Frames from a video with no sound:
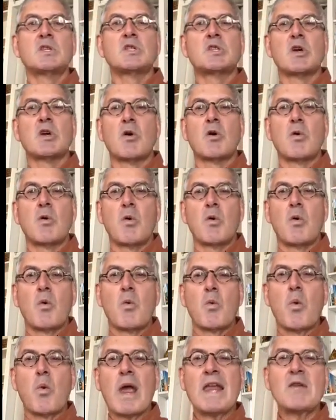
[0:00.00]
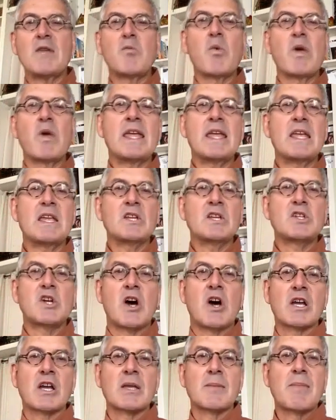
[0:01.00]
So when we
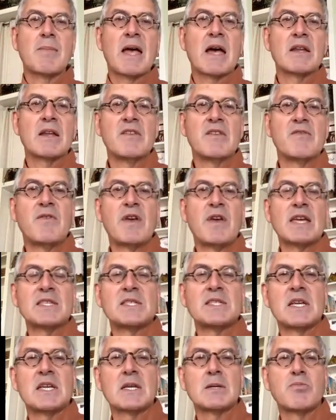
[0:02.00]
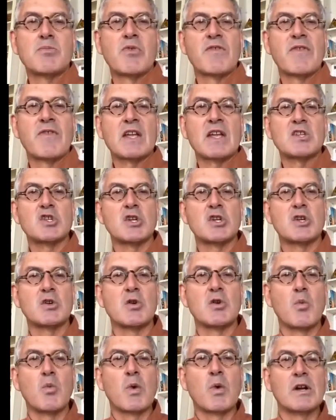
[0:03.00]
talk about investing in
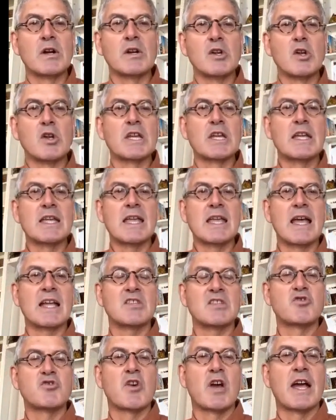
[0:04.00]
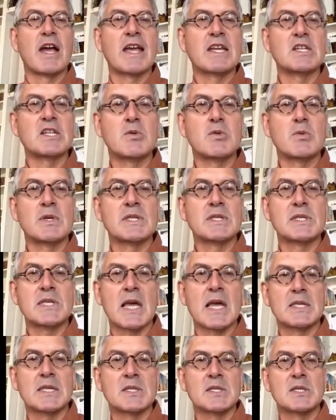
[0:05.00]
prevention, we're looking at trying to
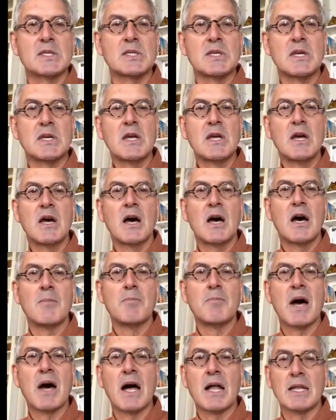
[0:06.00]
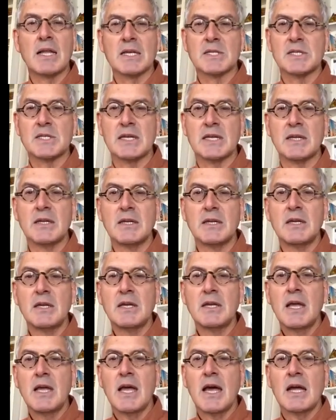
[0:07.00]
assess a policy.
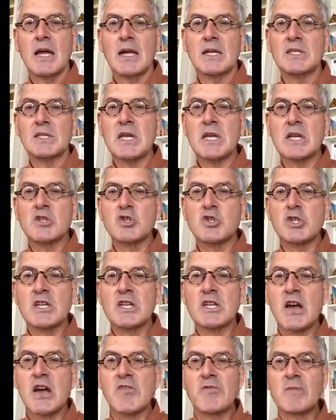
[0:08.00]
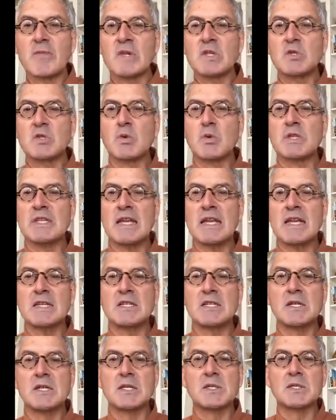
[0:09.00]
And essentially, governments will
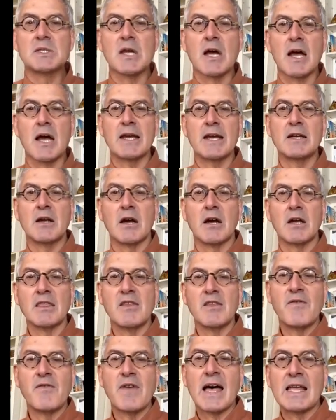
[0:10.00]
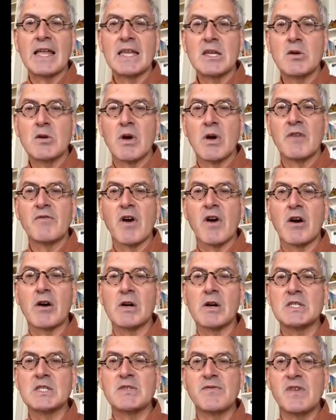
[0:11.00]
need to decide on the value of
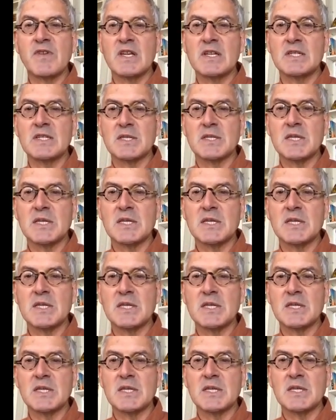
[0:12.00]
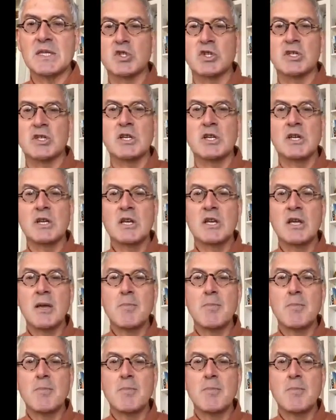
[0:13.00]
RSV disease reduction